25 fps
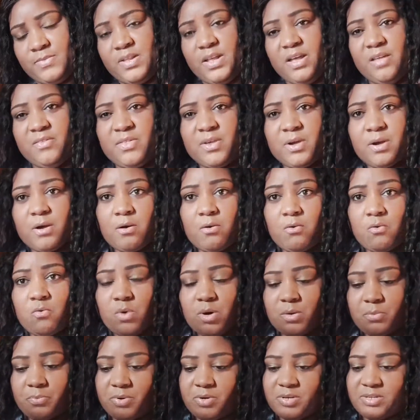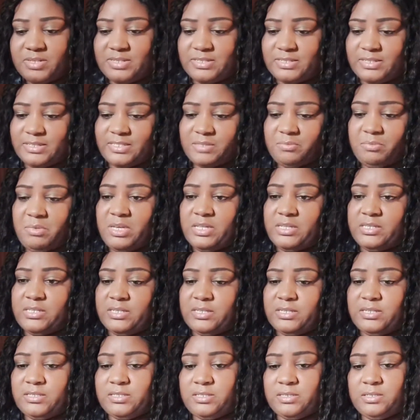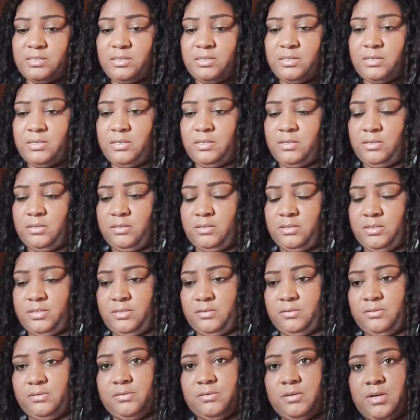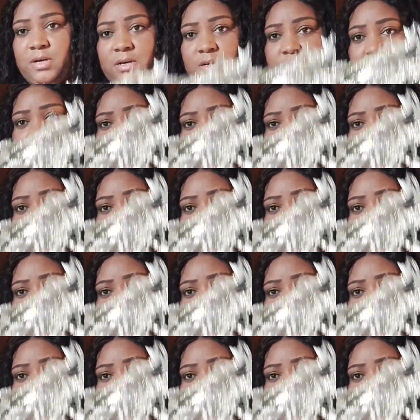And they're 1.6 meters, so a